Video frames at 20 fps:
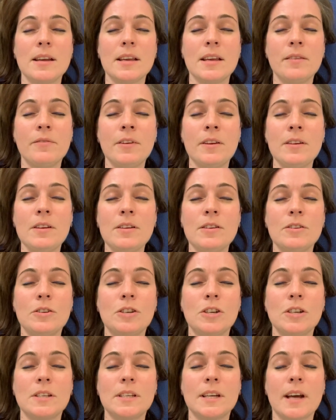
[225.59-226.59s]
even
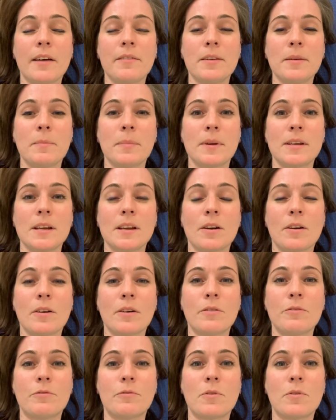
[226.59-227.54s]
just having been here